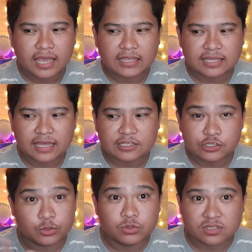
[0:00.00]
and then
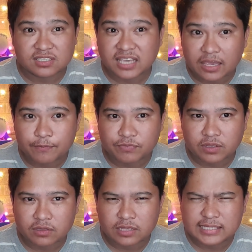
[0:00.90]
choose the same
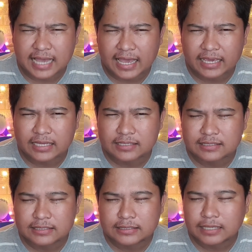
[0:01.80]
design.